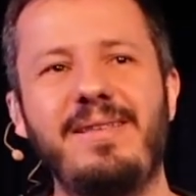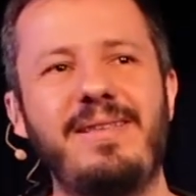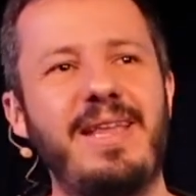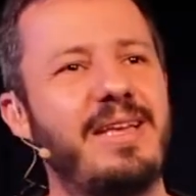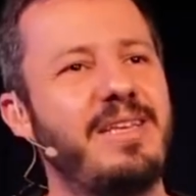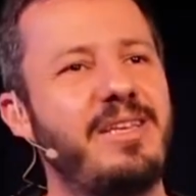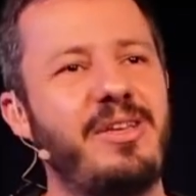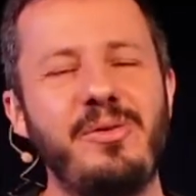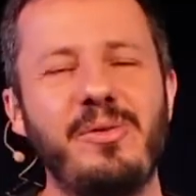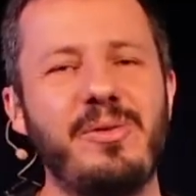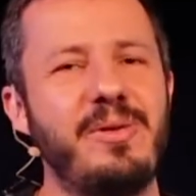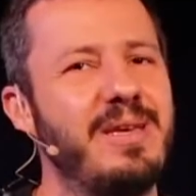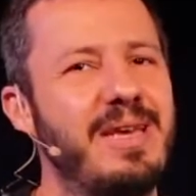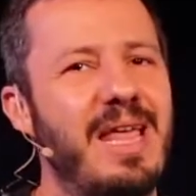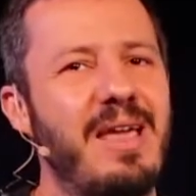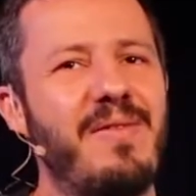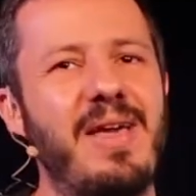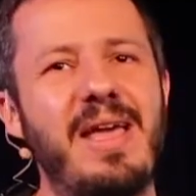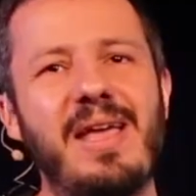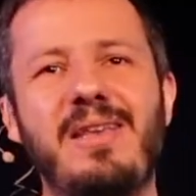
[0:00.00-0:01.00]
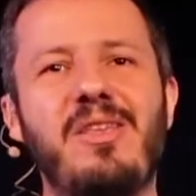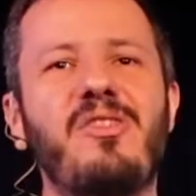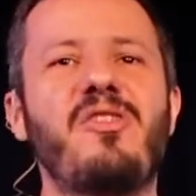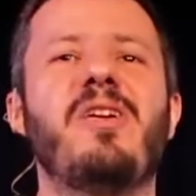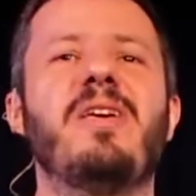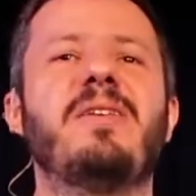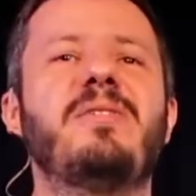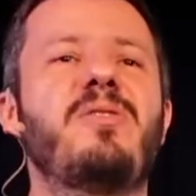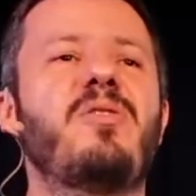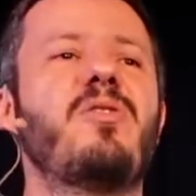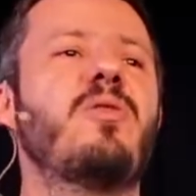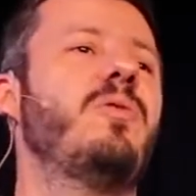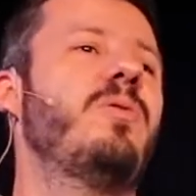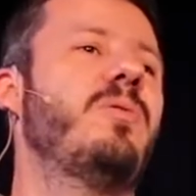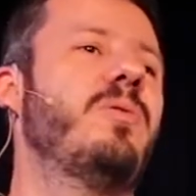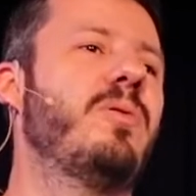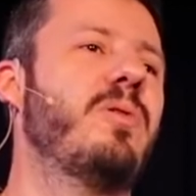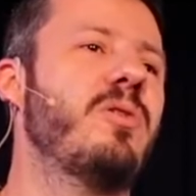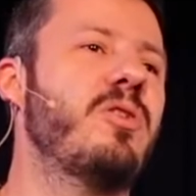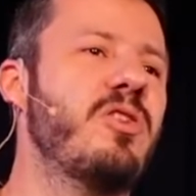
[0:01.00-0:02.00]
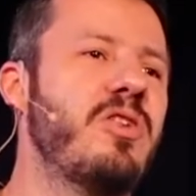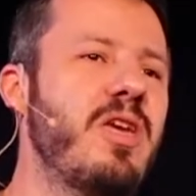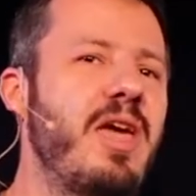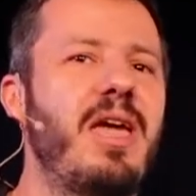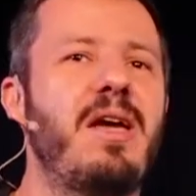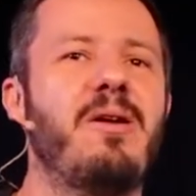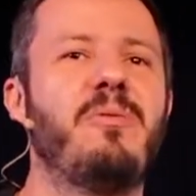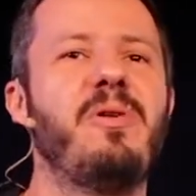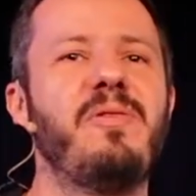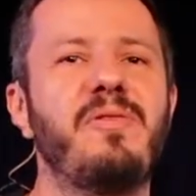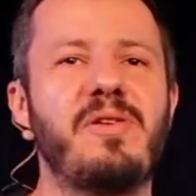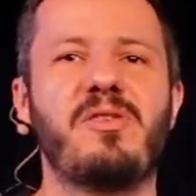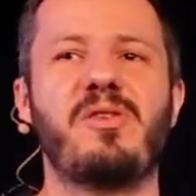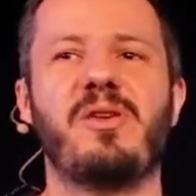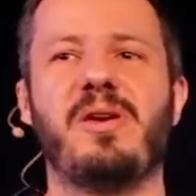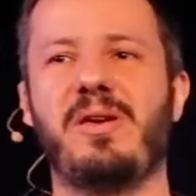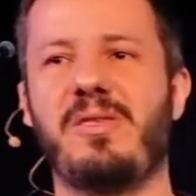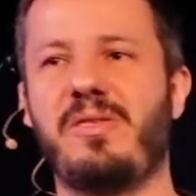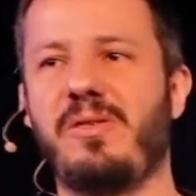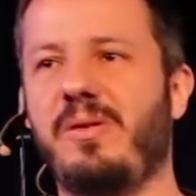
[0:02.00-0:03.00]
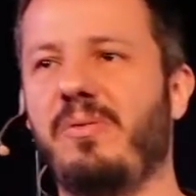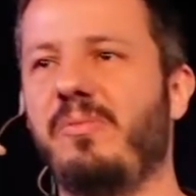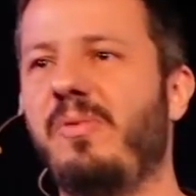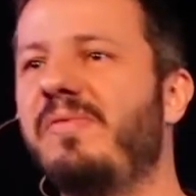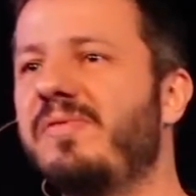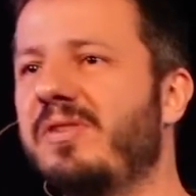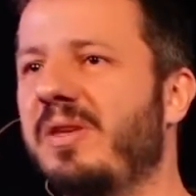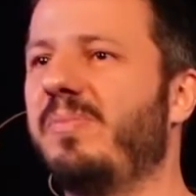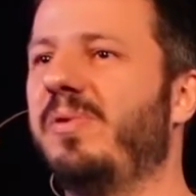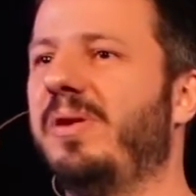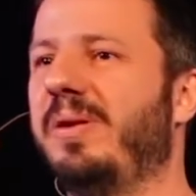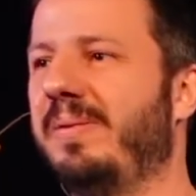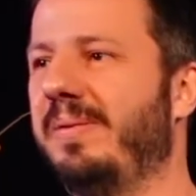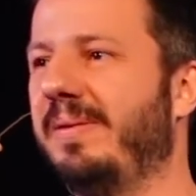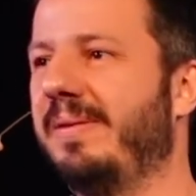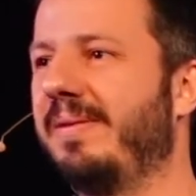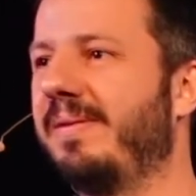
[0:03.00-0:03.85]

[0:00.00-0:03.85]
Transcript: that you never had the chance to share with a church, with someone?